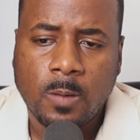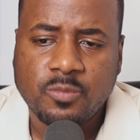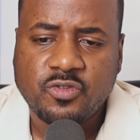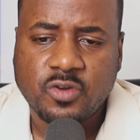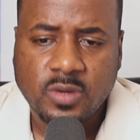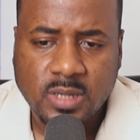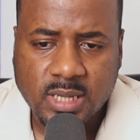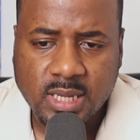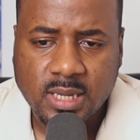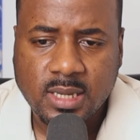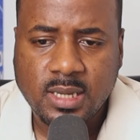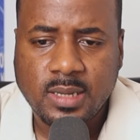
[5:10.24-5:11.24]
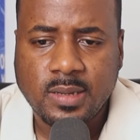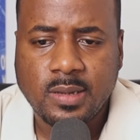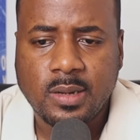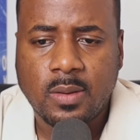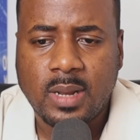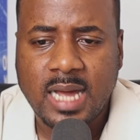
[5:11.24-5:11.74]
Certainly,
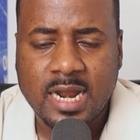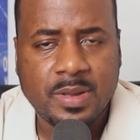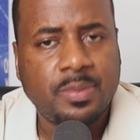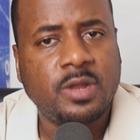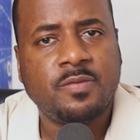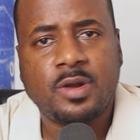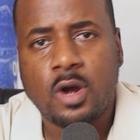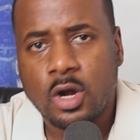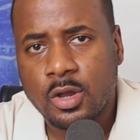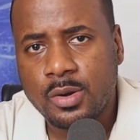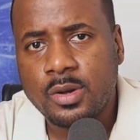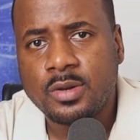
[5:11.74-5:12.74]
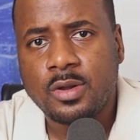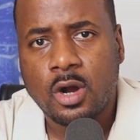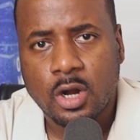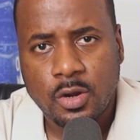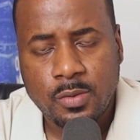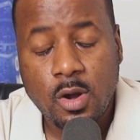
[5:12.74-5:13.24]
you know, a lot of people have been
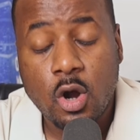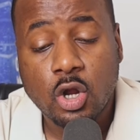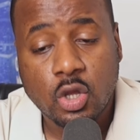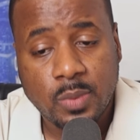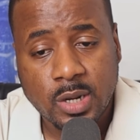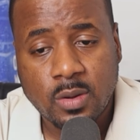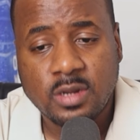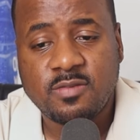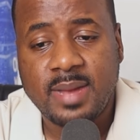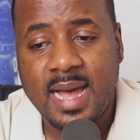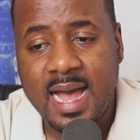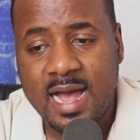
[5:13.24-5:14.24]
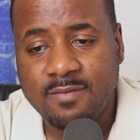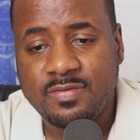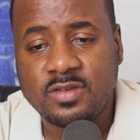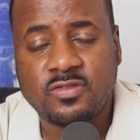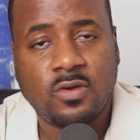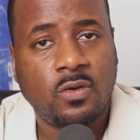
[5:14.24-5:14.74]
arguing on his behalf
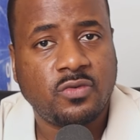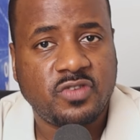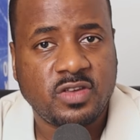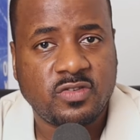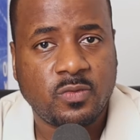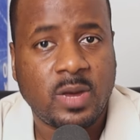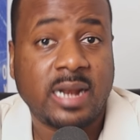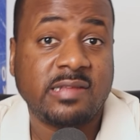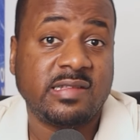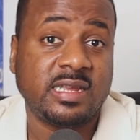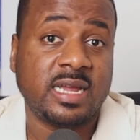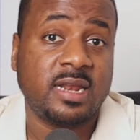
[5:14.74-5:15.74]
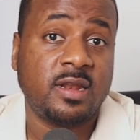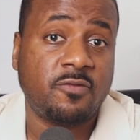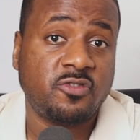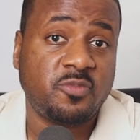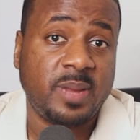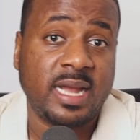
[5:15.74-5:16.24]
this whole season. Why doesn't he get enough
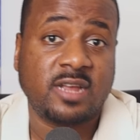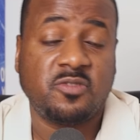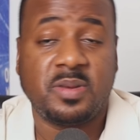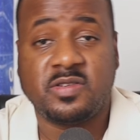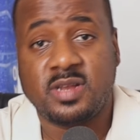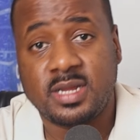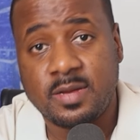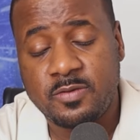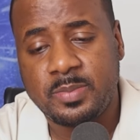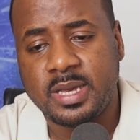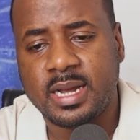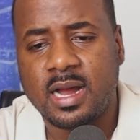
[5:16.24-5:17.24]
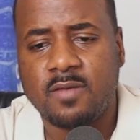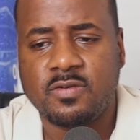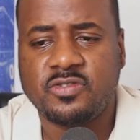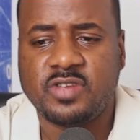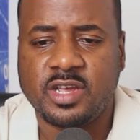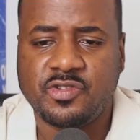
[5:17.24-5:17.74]
respect, especially in the MVP
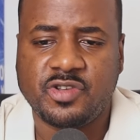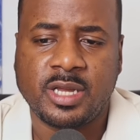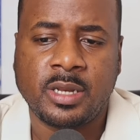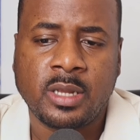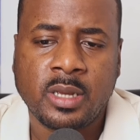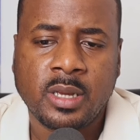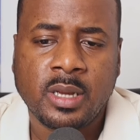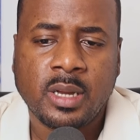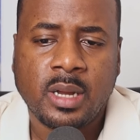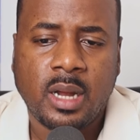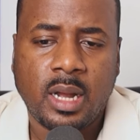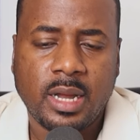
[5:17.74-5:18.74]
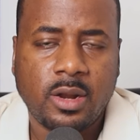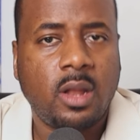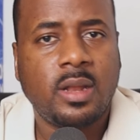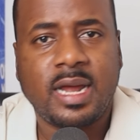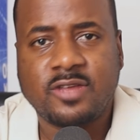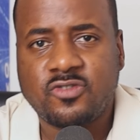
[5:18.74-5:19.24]
conversation and
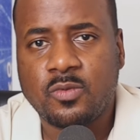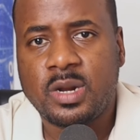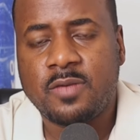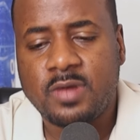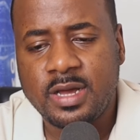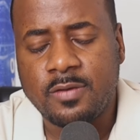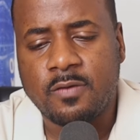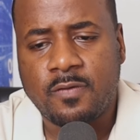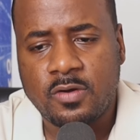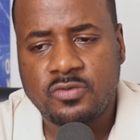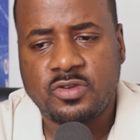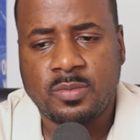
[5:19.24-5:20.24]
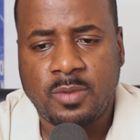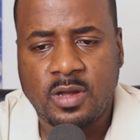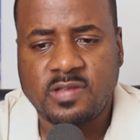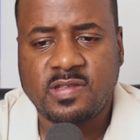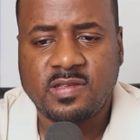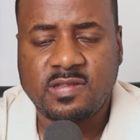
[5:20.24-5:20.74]
all of that? So whenever they refer to the
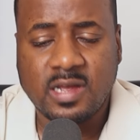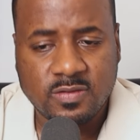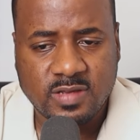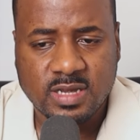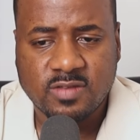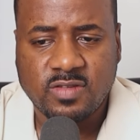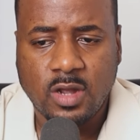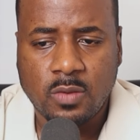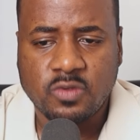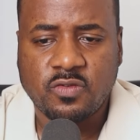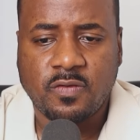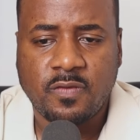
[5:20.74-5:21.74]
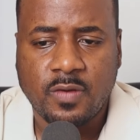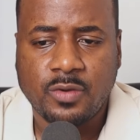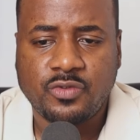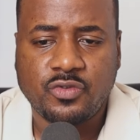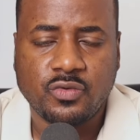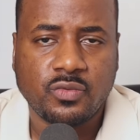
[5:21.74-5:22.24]
Boston Celtics, they always refer
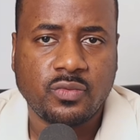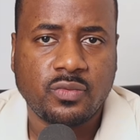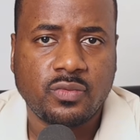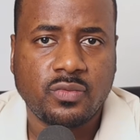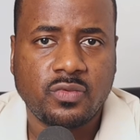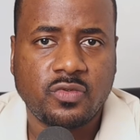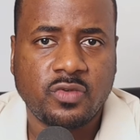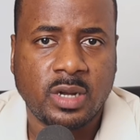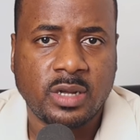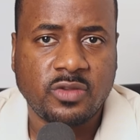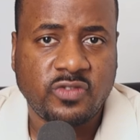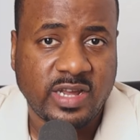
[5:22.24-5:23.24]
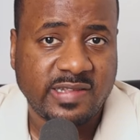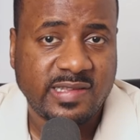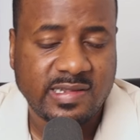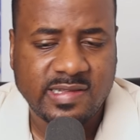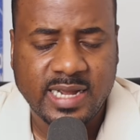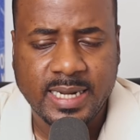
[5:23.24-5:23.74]
to
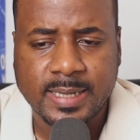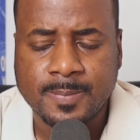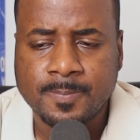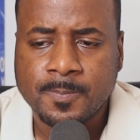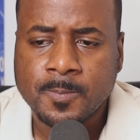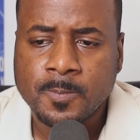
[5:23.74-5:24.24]
Jason Tatum.